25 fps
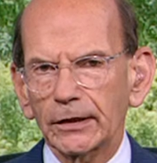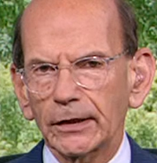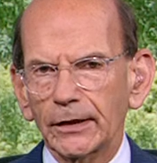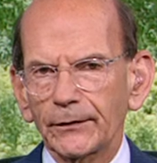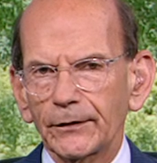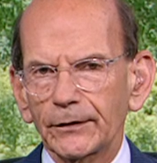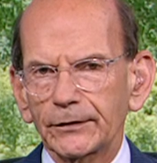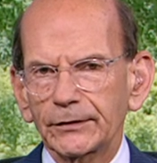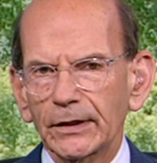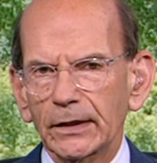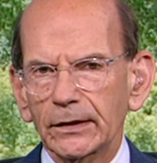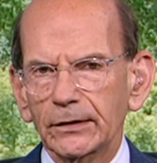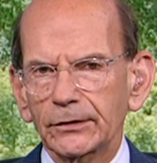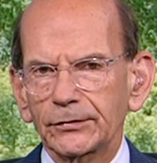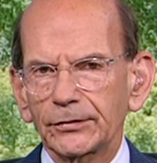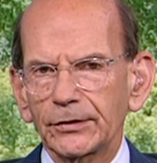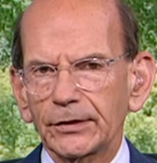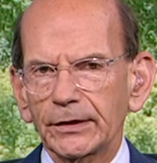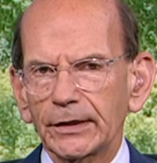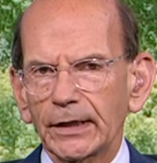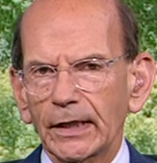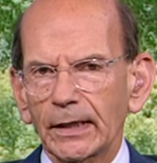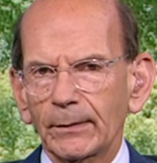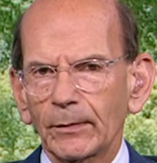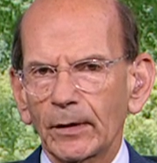any of the
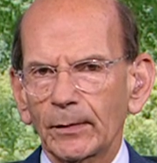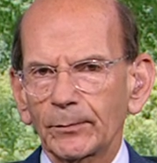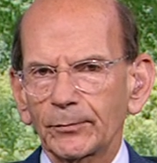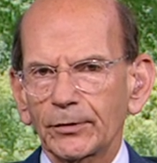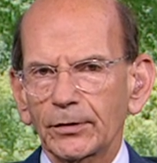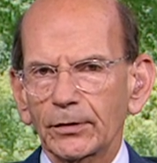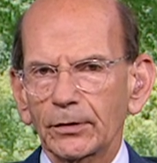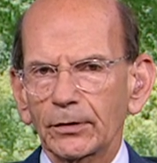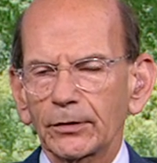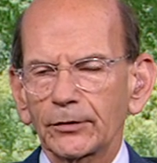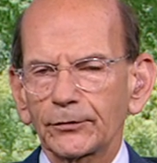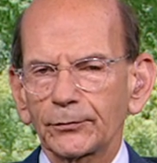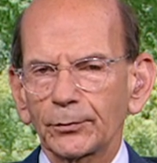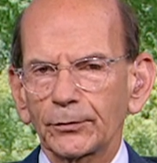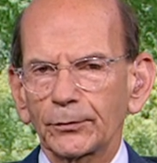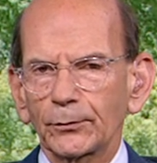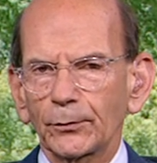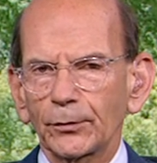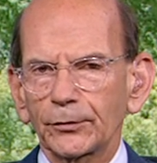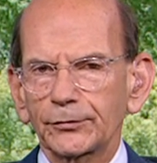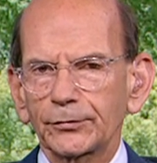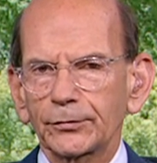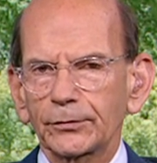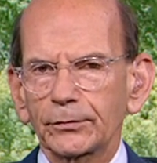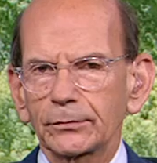Tennessee game, I'm curious
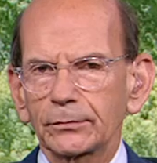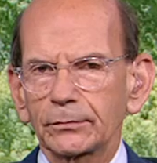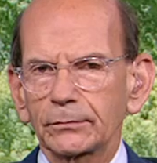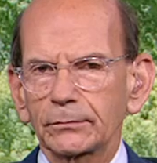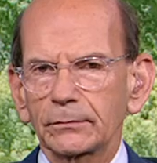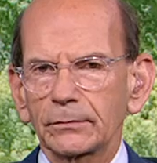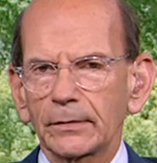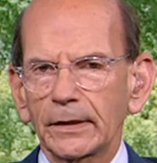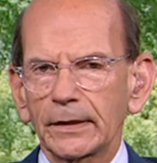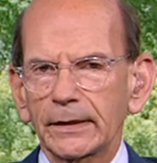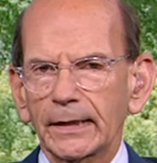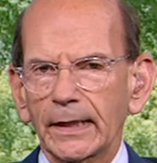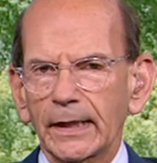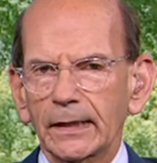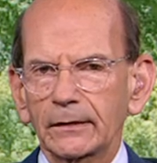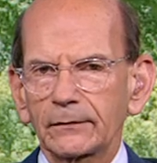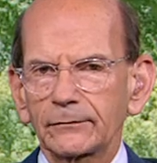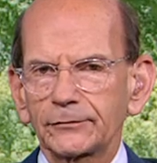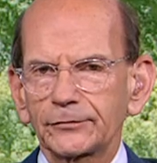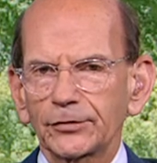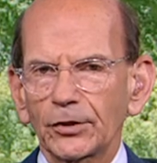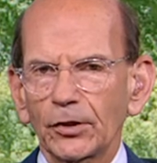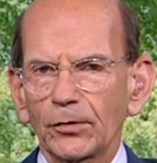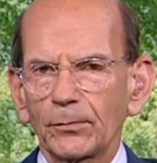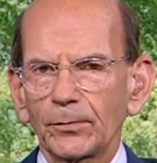what you make out
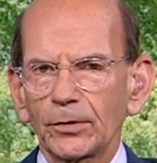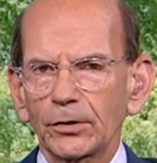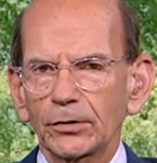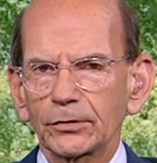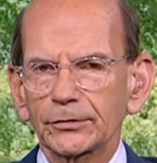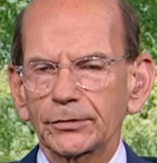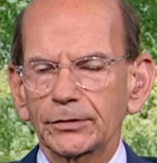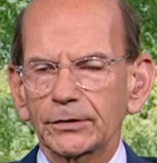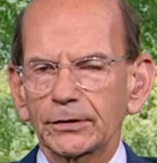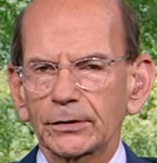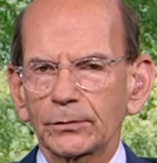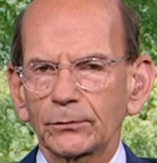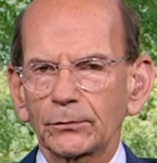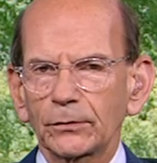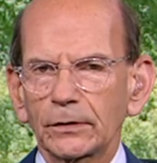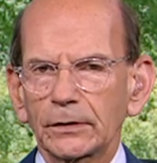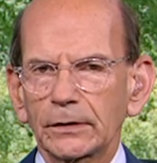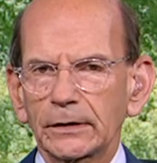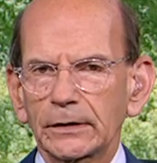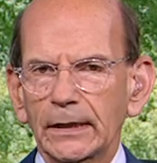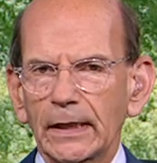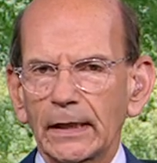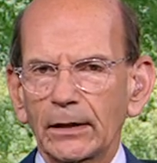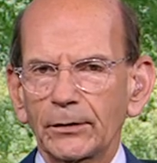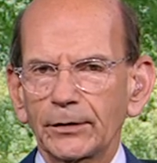of Joe Milton
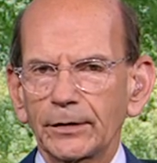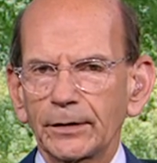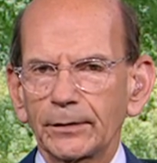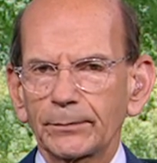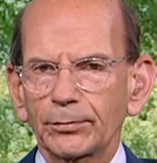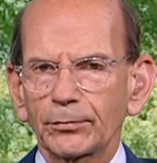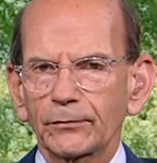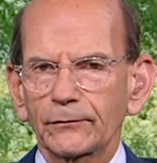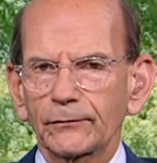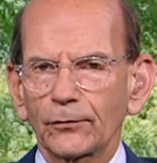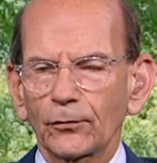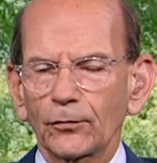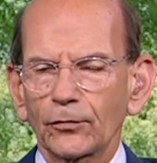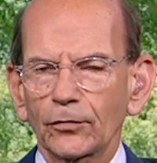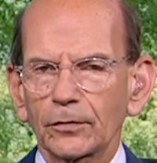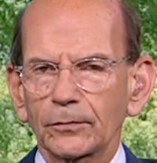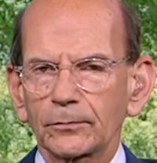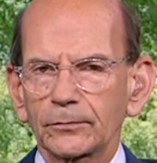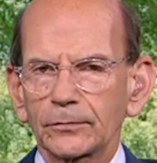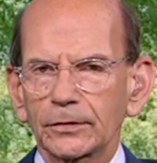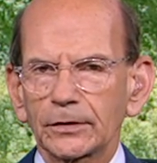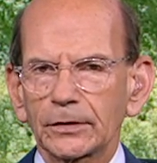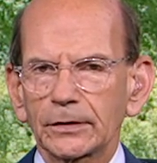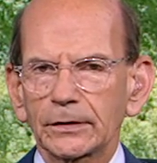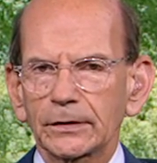and how he
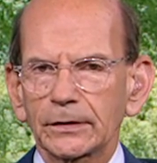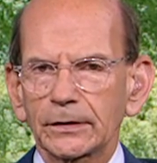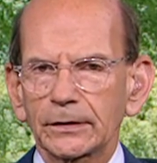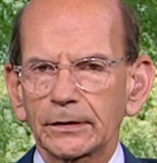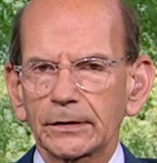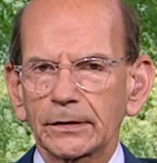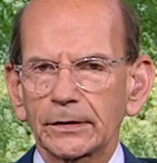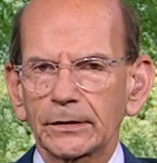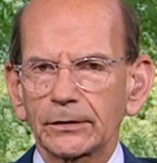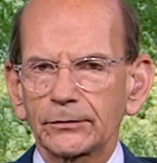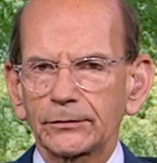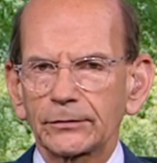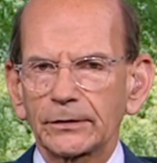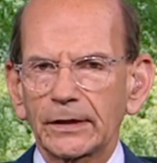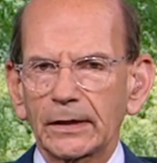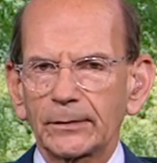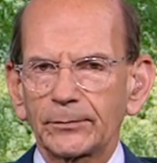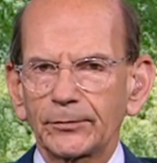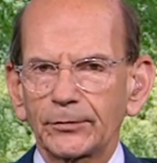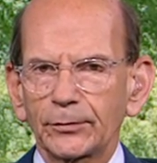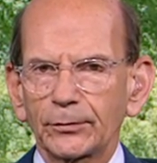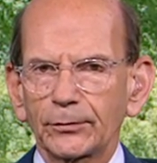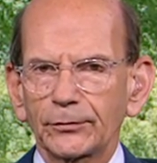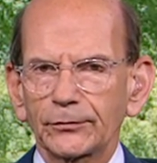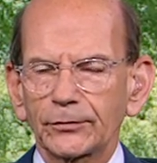performed in his
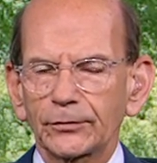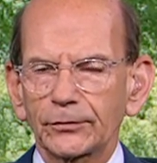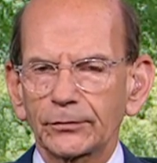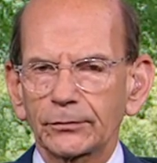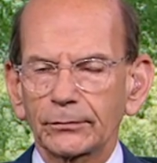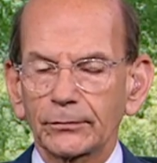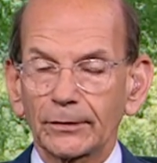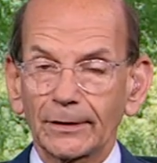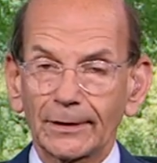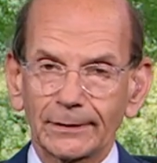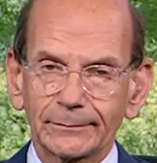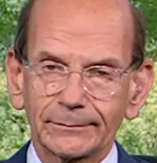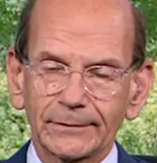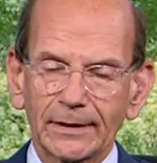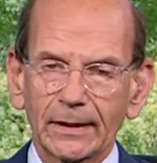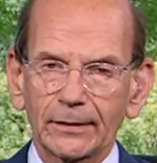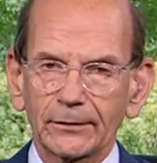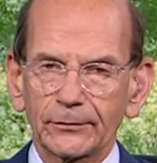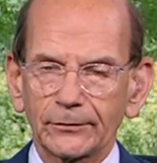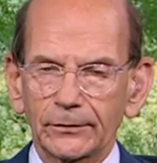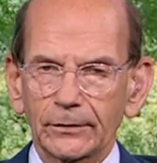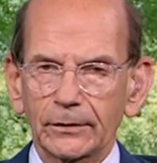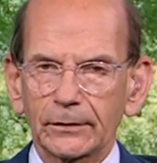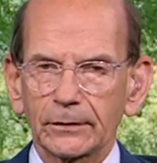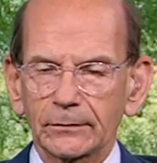debut as well.
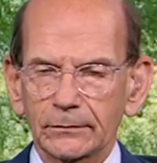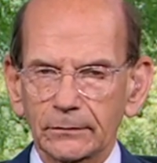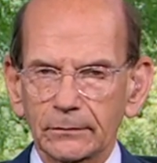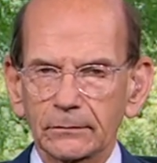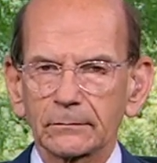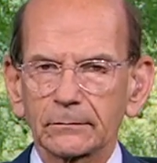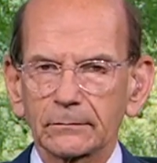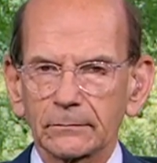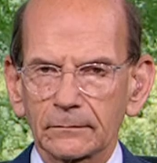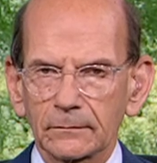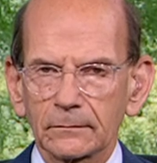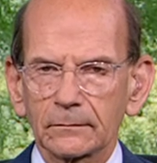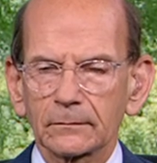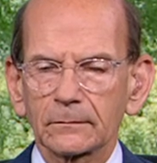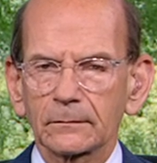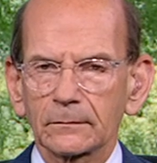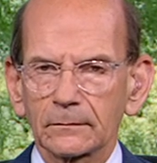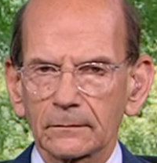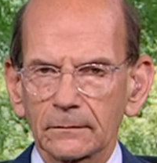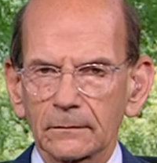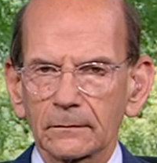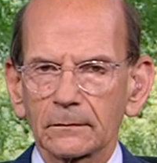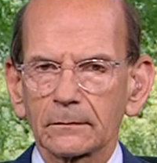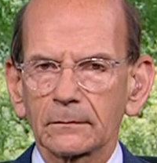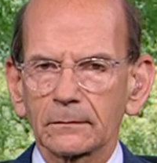Yeah, I think he's a
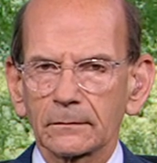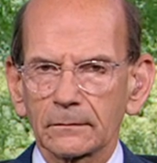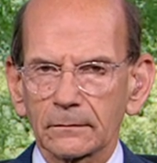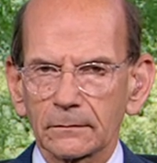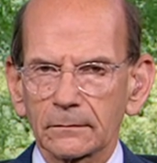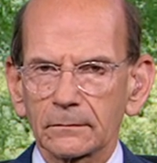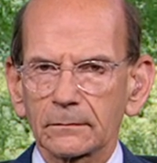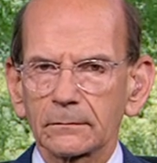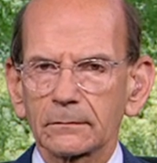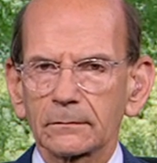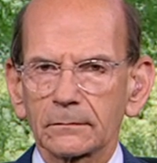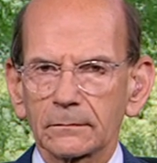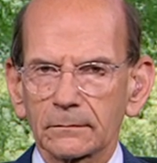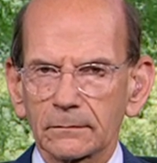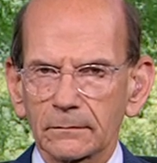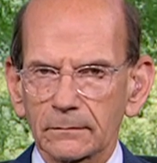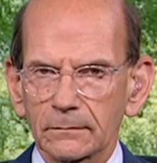good player. I